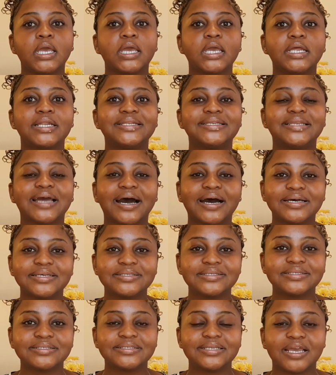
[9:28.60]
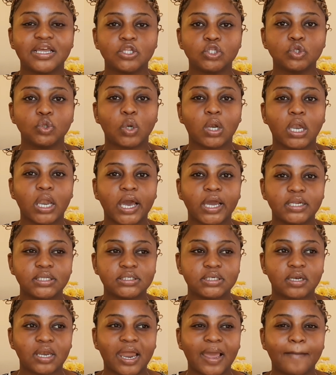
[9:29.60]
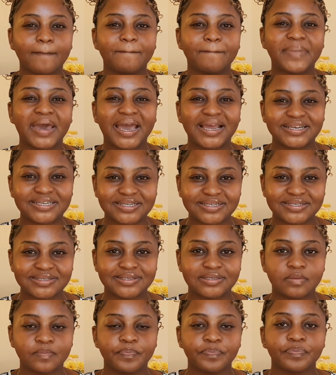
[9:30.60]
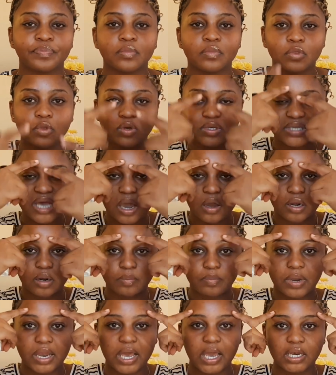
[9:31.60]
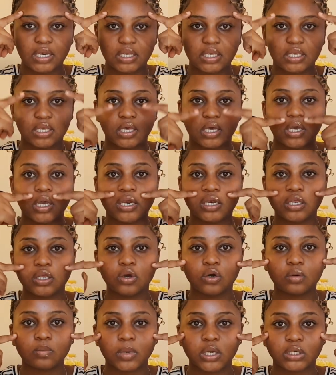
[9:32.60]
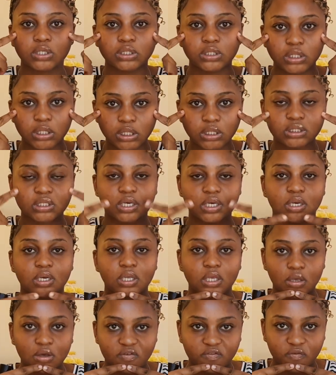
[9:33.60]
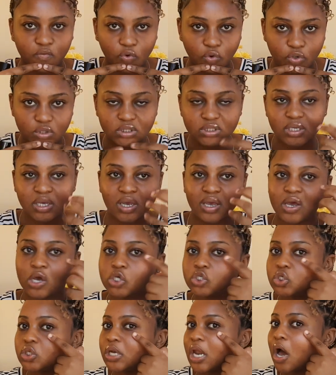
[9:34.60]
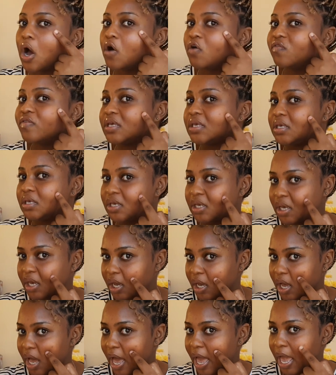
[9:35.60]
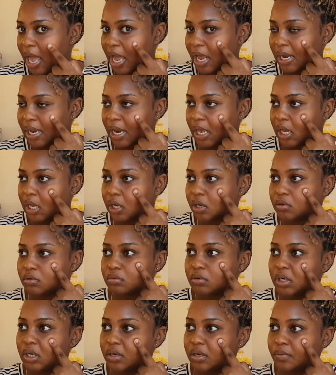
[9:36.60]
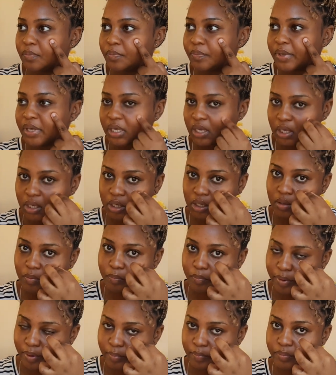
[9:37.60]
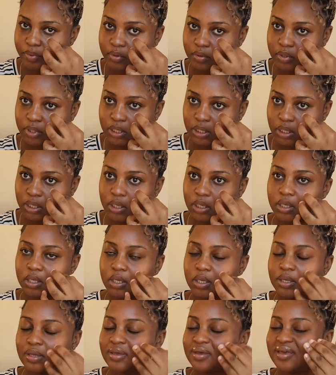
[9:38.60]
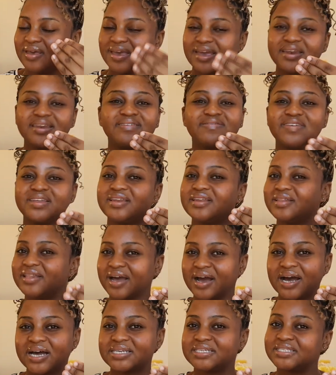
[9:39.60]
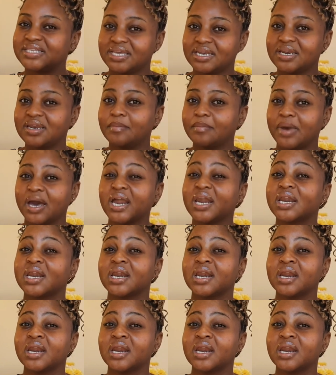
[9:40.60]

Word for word: it does tend to lighten like patches because I would apply it here and here on my cheeks and here of course. So now over here, I had like a really big pimple here. Can jy die ding gestuur nie, maar